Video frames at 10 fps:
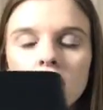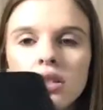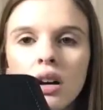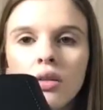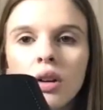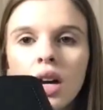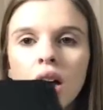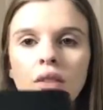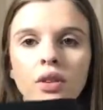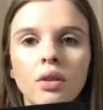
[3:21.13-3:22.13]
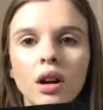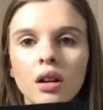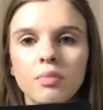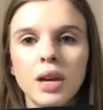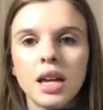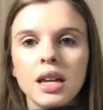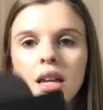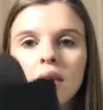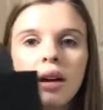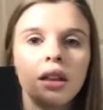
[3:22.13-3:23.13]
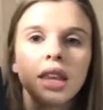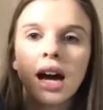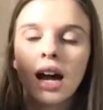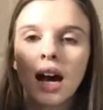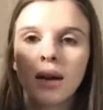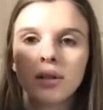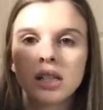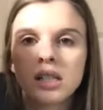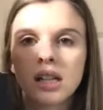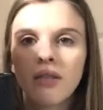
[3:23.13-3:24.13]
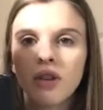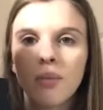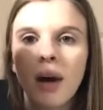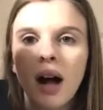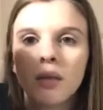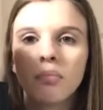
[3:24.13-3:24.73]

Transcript: So if you are picky about that, I would stuff your bag,